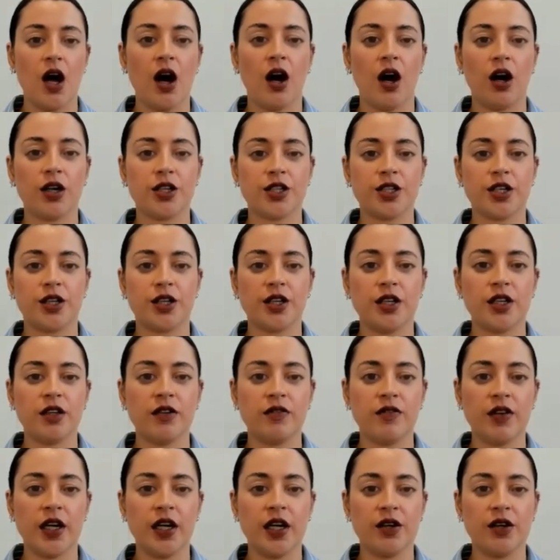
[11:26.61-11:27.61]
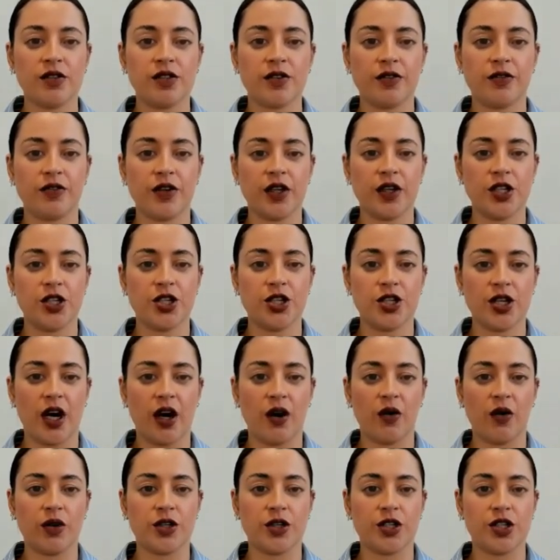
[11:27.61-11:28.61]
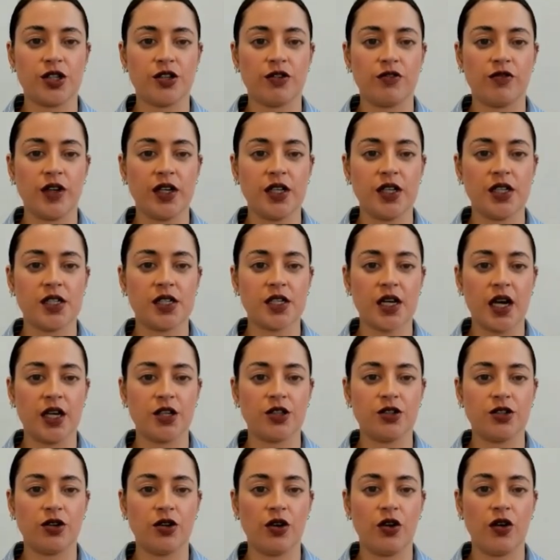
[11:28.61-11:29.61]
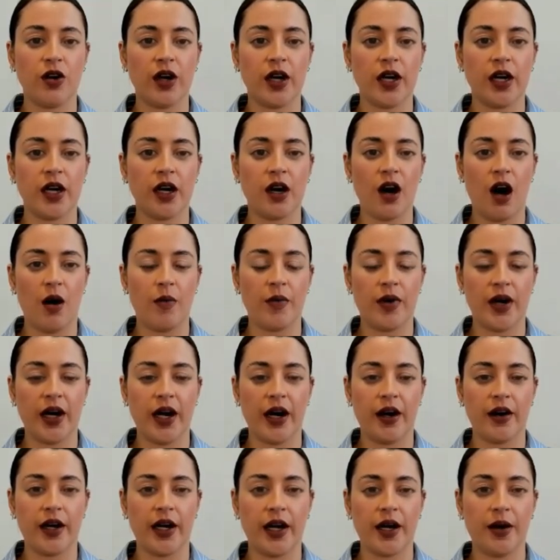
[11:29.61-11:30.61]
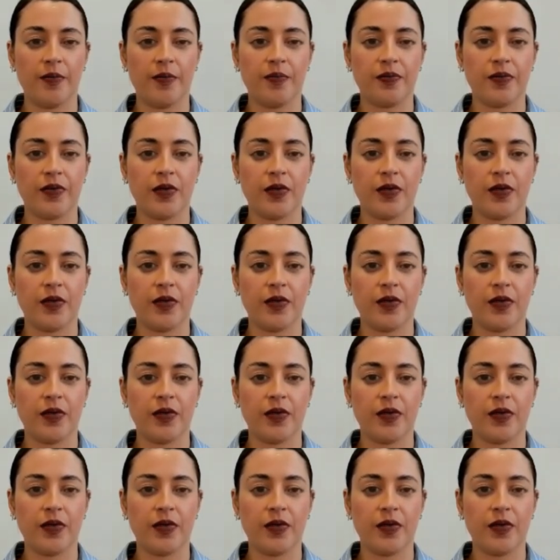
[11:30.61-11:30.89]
Alternatively, use a fridge chart, which is a written schedule hung in a common area.